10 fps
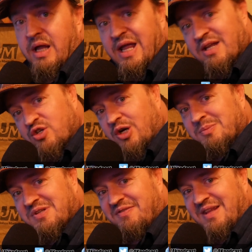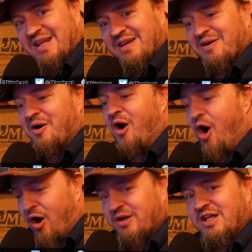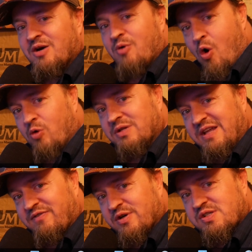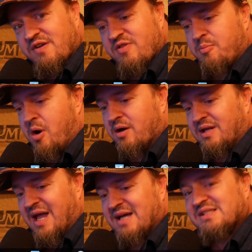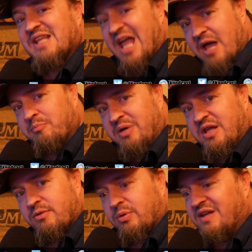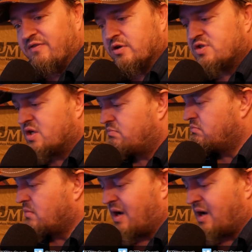In terms of the audio-only version of the podcast, the MP3 version,